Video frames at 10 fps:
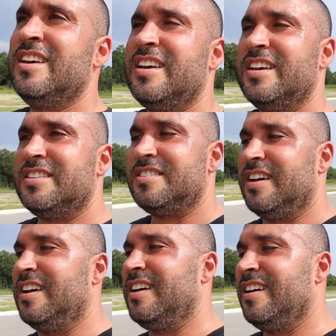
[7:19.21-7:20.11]
is
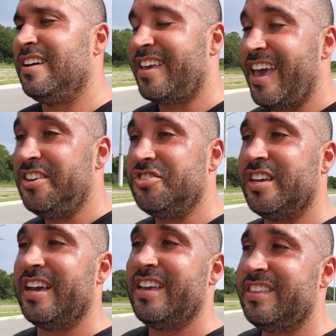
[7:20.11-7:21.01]

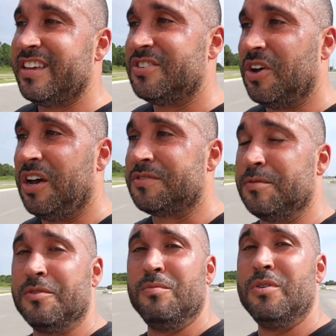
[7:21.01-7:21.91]
occasionally I get the exhaust
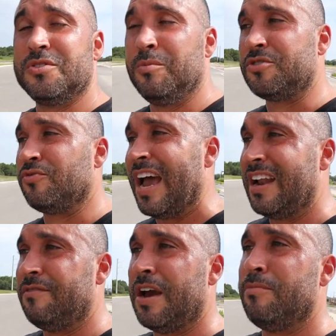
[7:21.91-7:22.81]
from so much
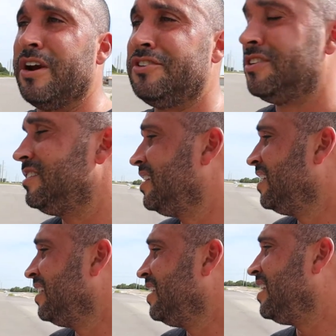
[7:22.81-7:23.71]
rattle and vibration,
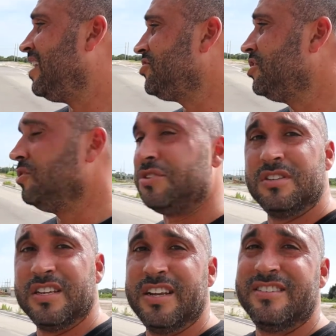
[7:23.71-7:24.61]
it actually
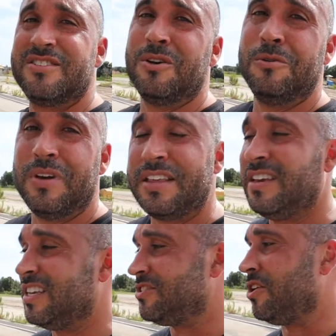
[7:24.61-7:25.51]
loosens it. So I
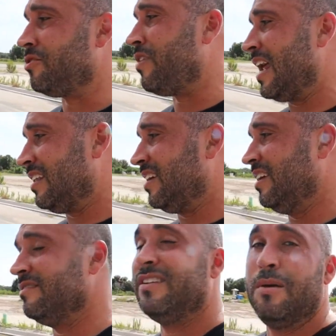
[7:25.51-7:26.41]
think it's starting to rattle
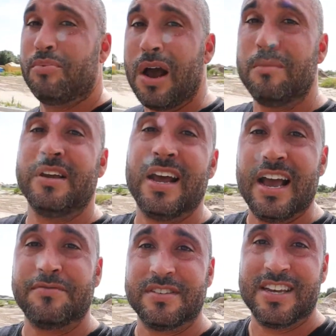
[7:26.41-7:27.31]
again. I'm probably gonna
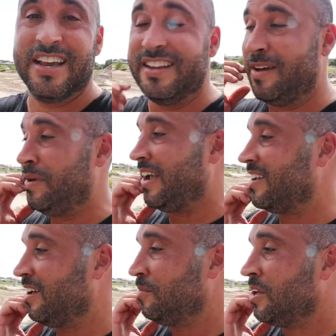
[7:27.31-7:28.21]
have to tighten that
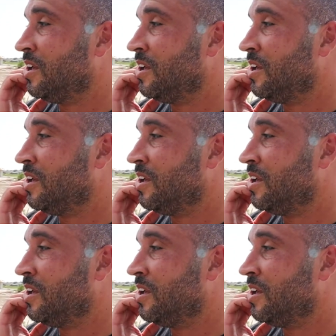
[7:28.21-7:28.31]
back up,